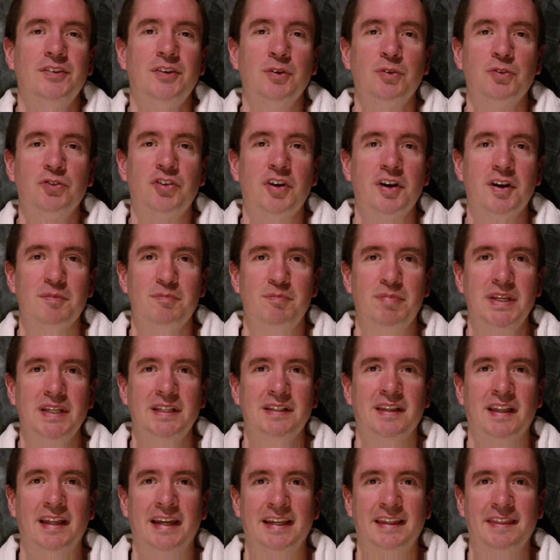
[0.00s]
don't try to be
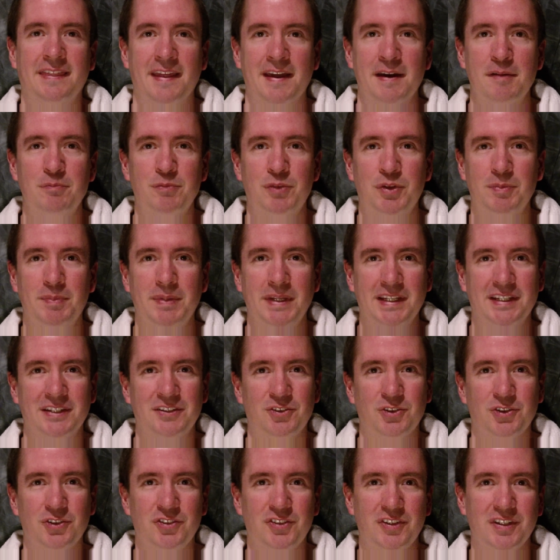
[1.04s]
like them to be
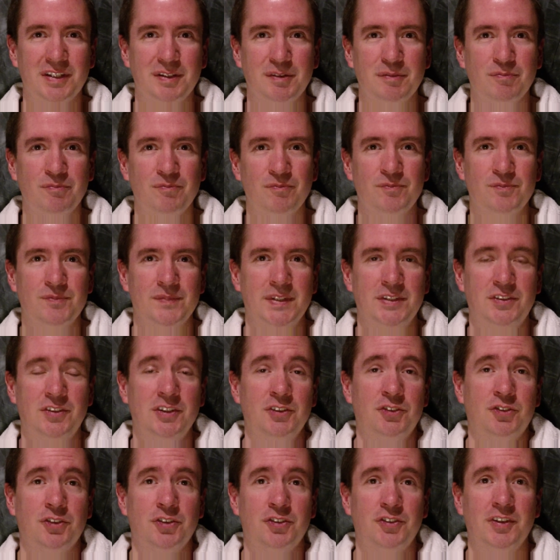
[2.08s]
interesting. It's
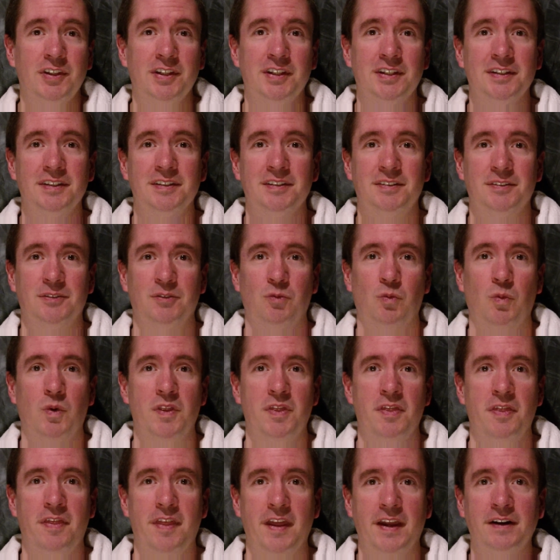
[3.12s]
interesting
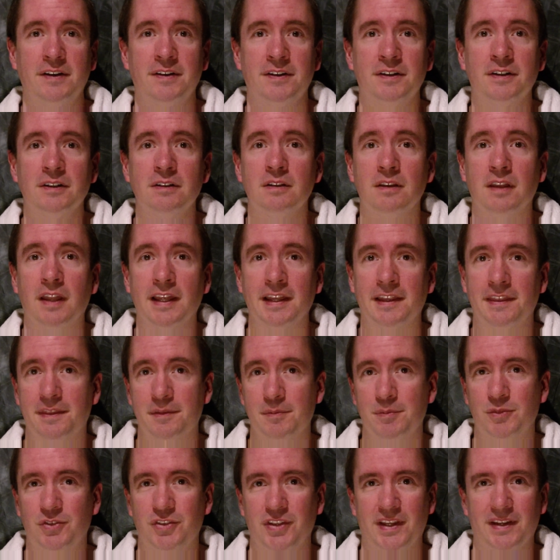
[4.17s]
when they're like
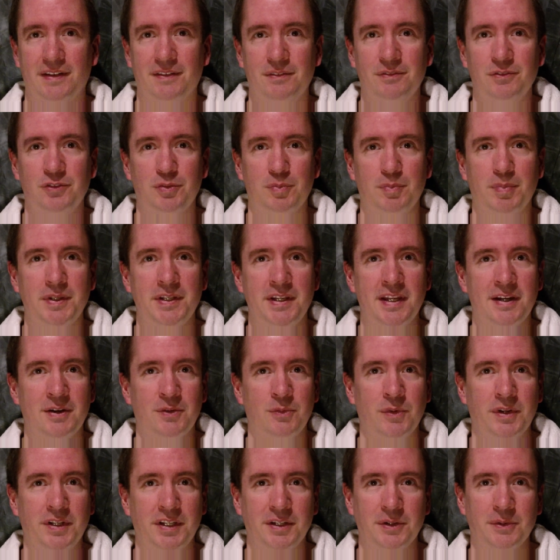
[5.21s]
themselves, but
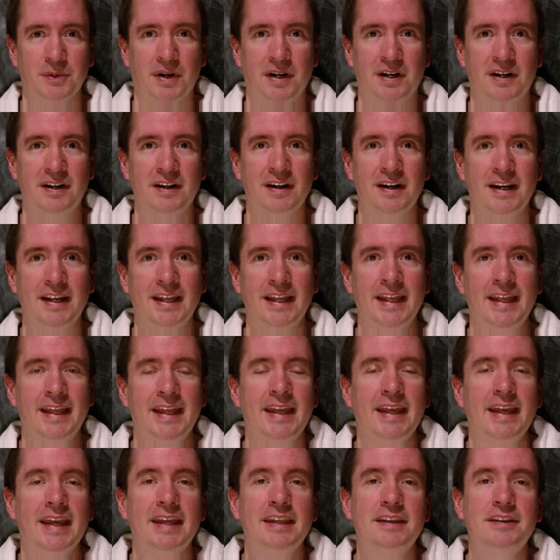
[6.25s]
not when you are.
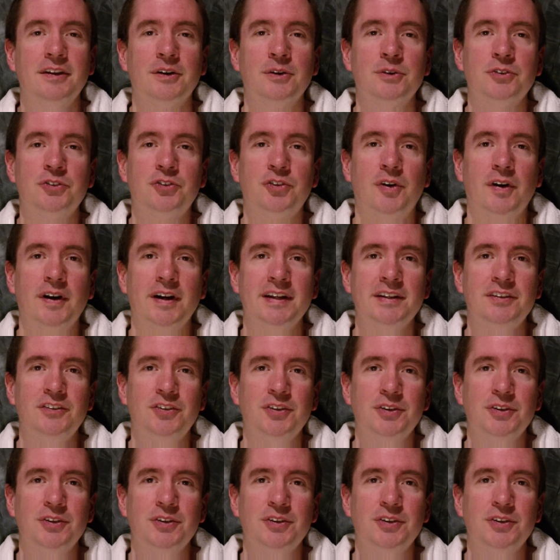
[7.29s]
And don't try